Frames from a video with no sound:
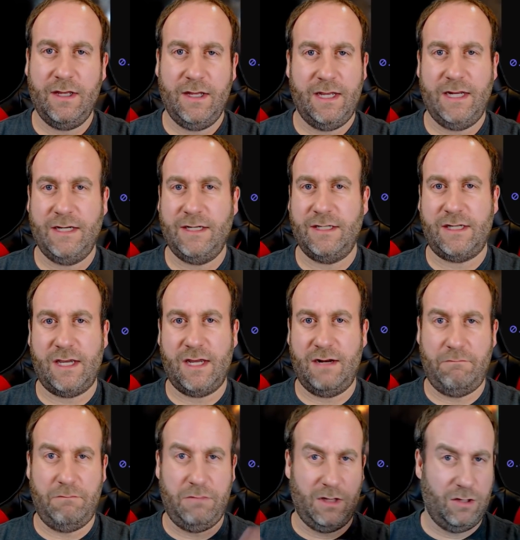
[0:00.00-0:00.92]
and just kind
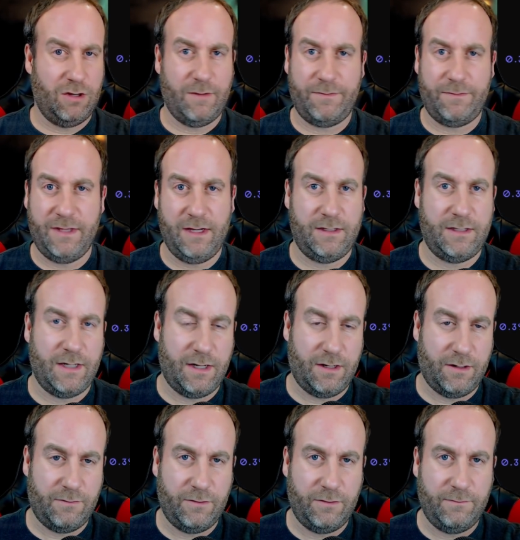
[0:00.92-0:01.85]
of blow up the
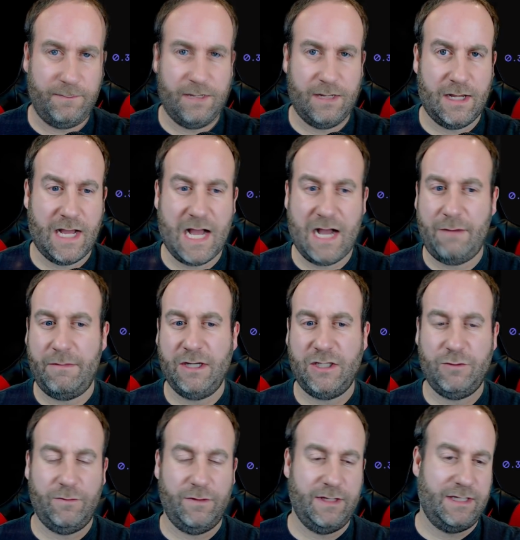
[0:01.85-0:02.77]
entire room. How
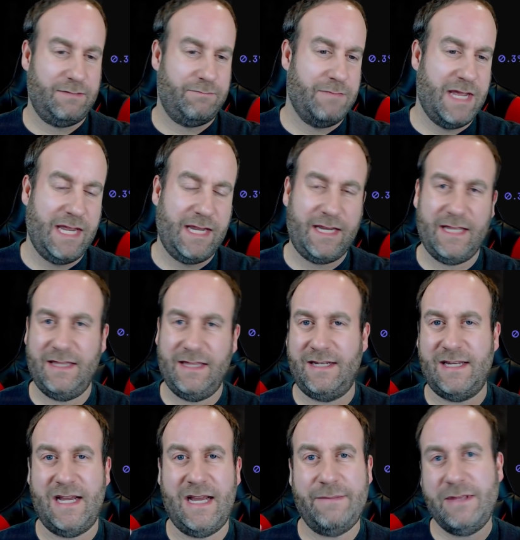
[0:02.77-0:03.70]
much will this make in the
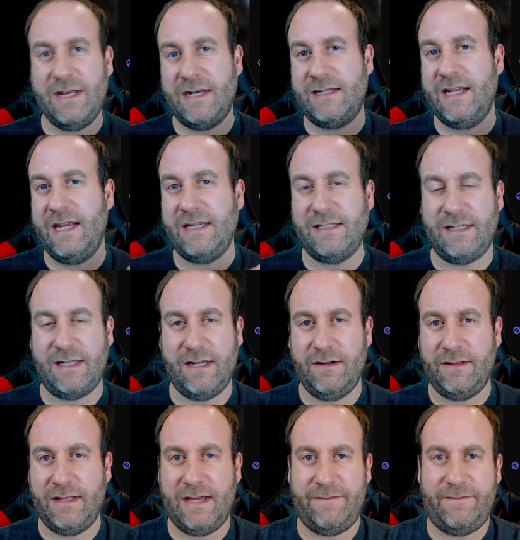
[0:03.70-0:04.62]
time that it takes to
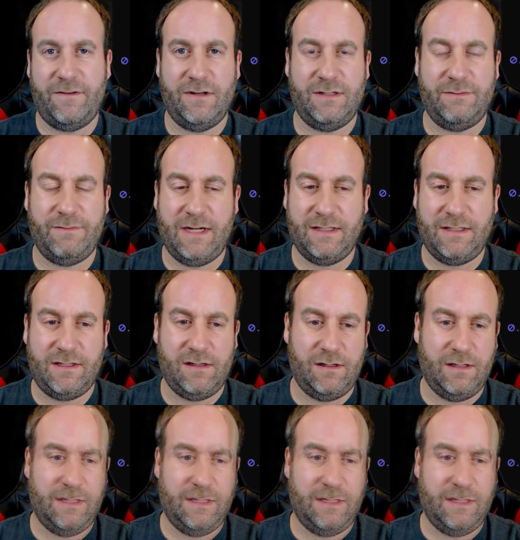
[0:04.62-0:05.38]
kill that first monster?